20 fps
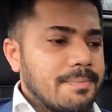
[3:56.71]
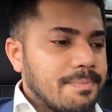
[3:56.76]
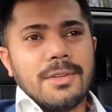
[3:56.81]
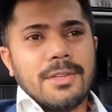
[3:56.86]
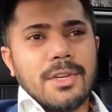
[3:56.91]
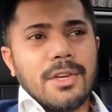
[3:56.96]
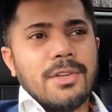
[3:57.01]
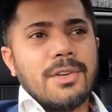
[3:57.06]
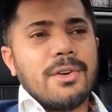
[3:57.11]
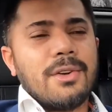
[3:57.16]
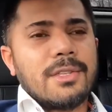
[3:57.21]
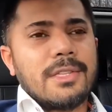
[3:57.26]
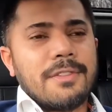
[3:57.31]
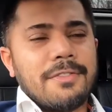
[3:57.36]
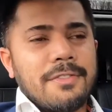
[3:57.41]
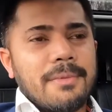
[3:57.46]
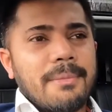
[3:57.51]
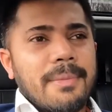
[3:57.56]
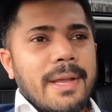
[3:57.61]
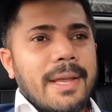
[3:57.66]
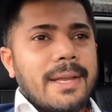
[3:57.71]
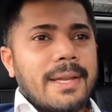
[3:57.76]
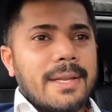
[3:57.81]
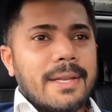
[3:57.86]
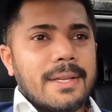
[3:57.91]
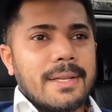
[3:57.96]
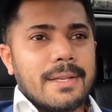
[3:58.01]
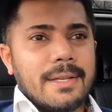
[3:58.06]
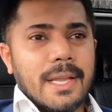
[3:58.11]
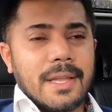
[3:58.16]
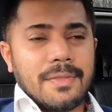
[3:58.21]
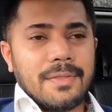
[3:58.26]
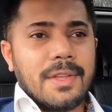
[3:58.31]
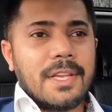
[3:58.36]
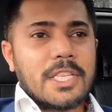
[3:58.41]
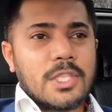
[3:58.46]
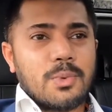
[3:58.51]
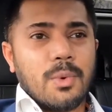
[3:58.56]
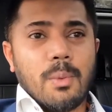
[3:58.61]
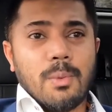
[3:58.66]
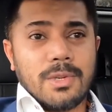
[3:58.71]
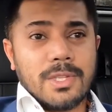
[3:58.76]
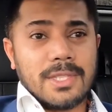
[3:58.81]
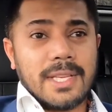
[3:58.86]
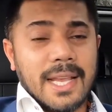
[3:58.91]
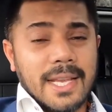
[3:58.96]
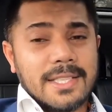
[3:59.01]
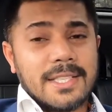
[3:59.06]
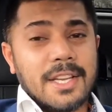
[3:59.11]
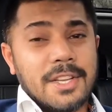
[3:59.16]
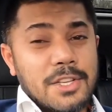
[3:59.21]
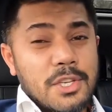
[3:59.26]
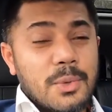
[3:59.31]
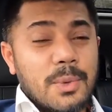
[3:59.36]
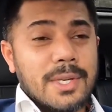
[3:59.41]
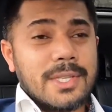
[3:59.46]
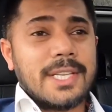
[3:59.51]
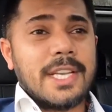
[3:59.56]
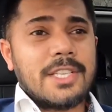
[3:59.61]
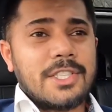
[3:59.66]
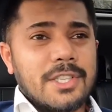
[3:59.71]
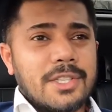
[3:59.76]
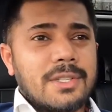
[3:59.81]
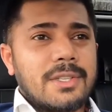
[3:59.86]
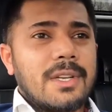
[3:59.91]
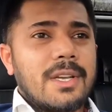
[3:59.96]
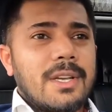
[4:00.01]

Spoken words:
The Toyota, for me, like this one, which is like I say, a new addition